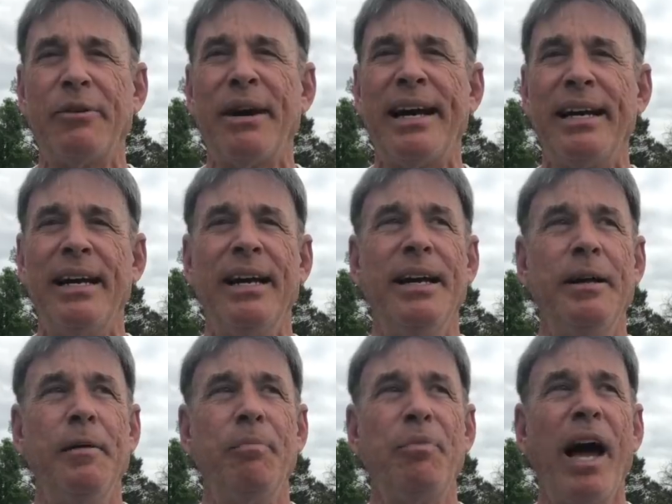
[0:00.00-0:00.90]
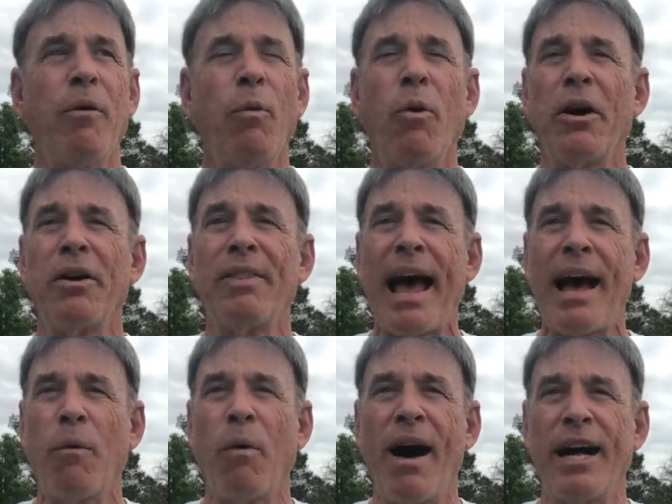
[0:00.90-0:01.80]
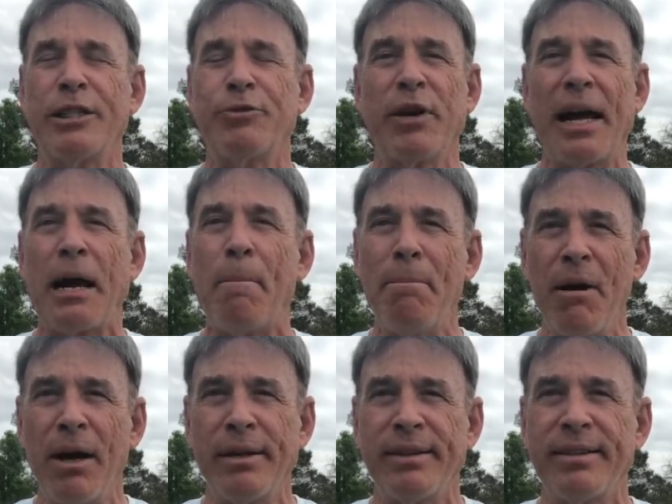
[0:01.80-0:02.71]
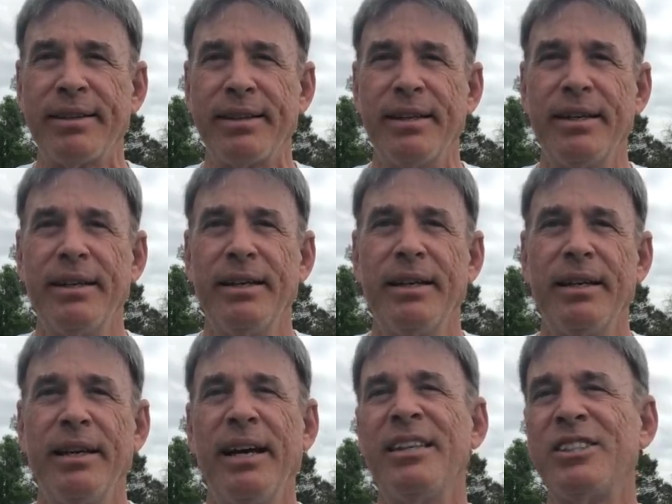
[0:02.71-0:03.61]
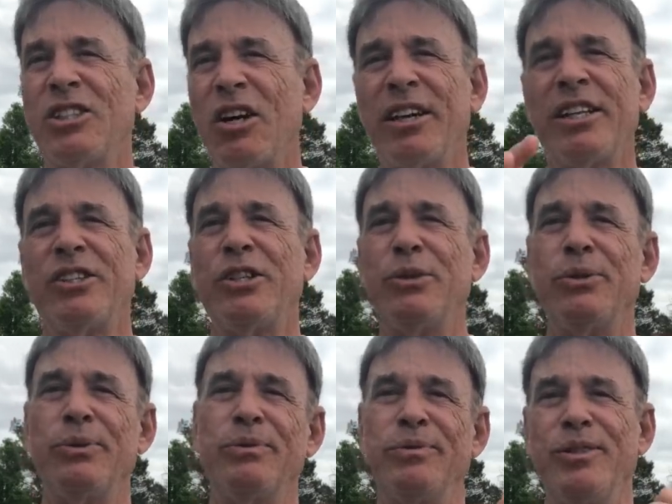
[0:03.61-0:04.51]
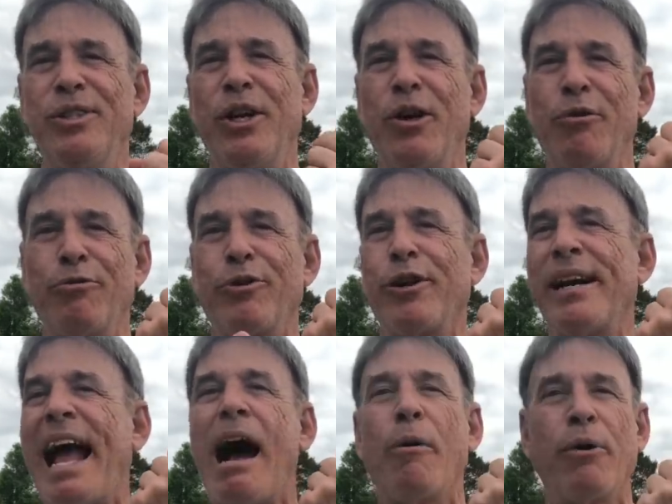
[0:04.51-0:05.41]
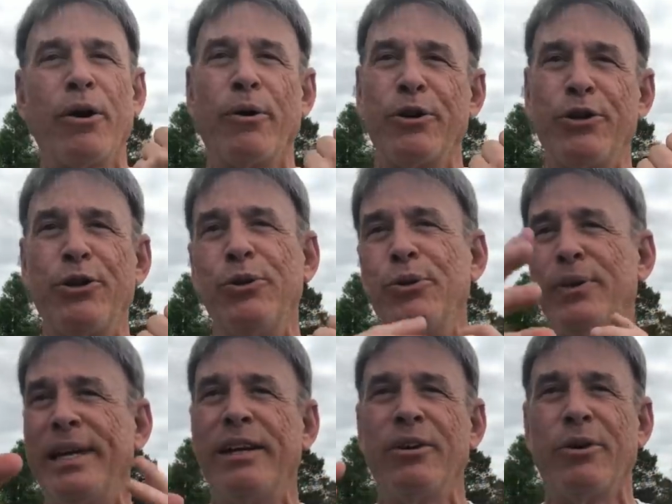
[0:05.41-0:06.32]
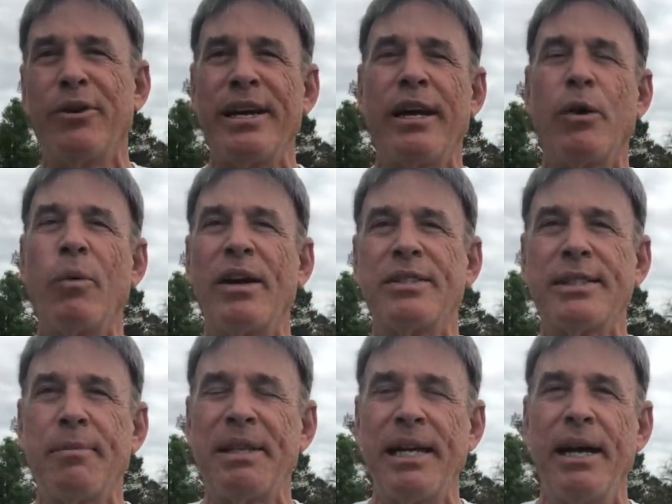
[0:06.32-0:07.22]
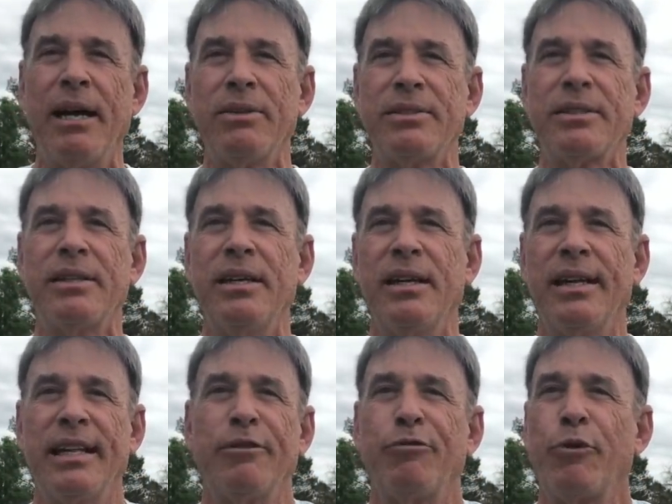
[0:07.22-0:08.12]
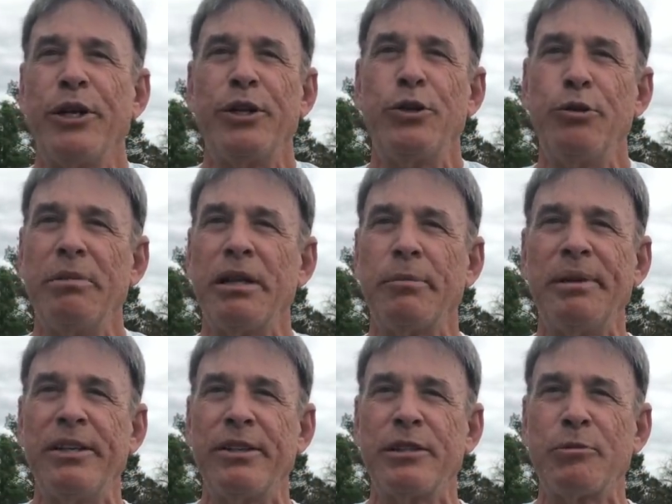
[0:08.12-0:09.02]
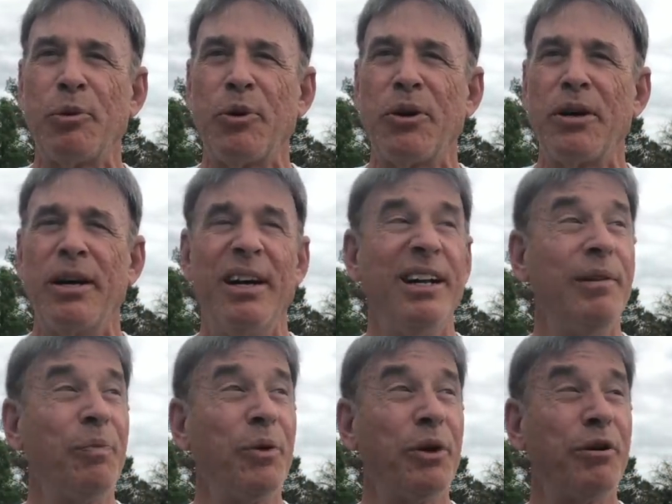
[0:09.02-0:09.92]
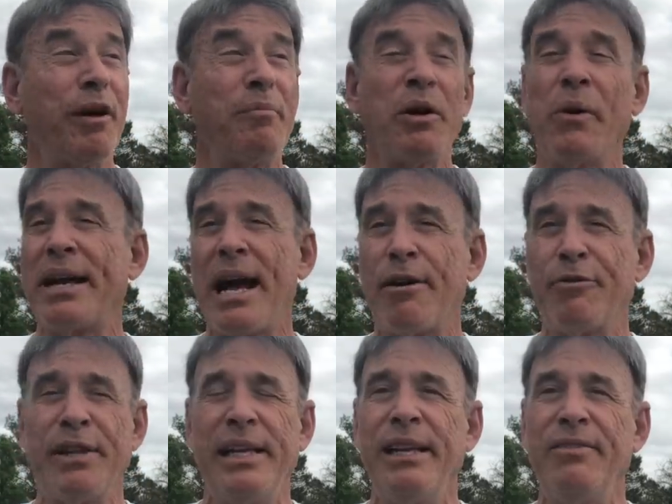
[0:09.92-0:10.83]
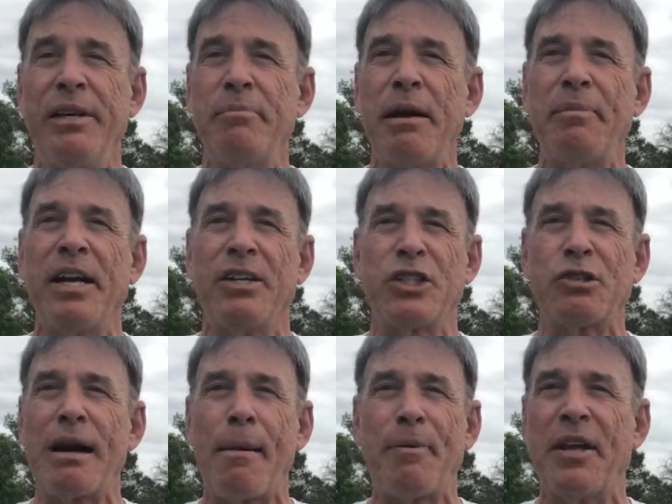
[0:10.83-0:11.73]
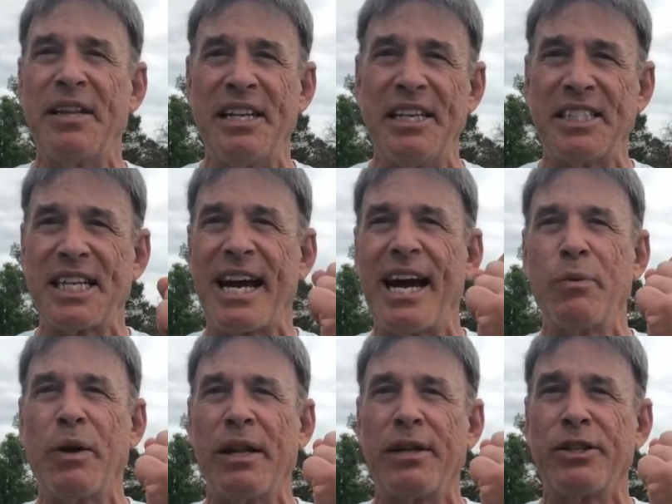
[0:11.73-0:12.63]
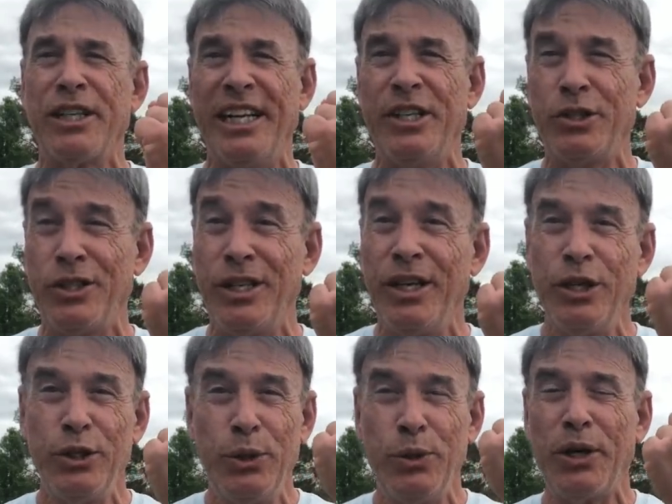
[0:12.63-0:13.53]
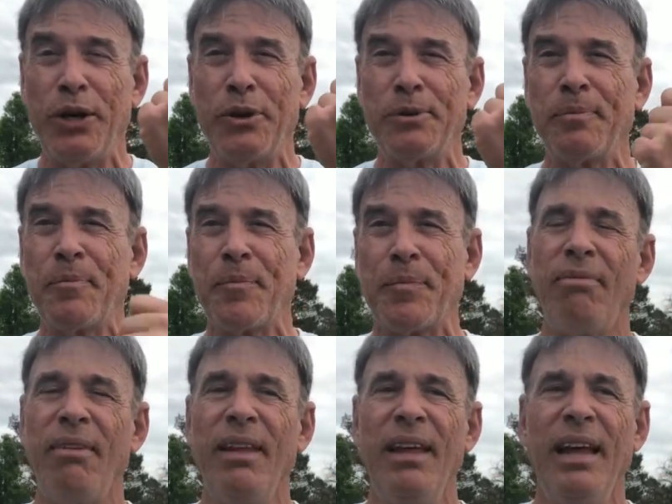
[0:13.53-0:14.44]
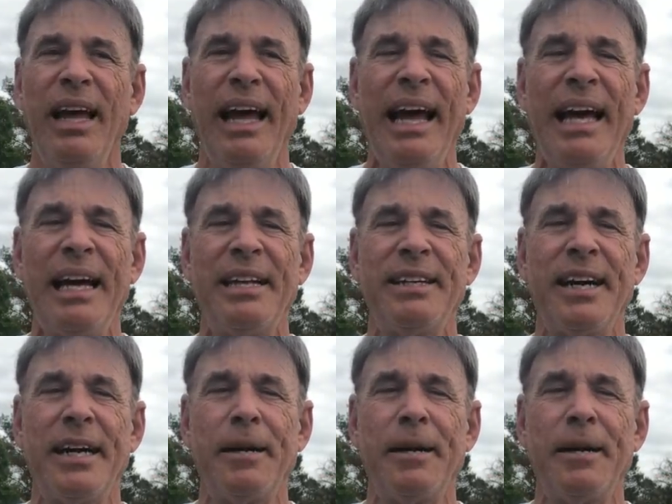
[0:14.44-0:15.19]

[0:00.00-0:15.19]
rate, I wore that watch for like a month and started to, you know, for an hour or two here or there, wear something else, like the 42 millimeter Explorer. Or if I'm going out for the evening, maybe I'll strap on the Skydweller in two-tone. And